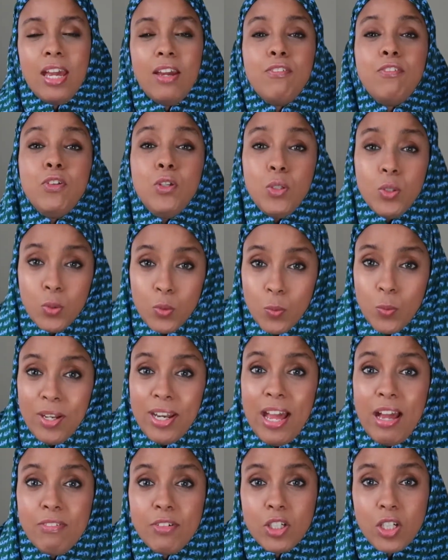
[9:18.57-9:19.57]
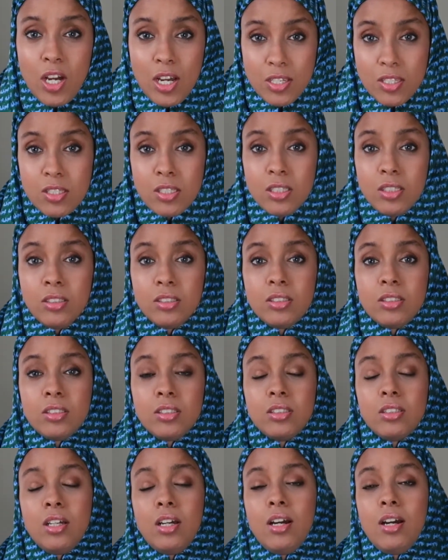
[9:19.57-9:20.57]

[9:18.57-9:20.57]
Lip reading: If you want to have a constant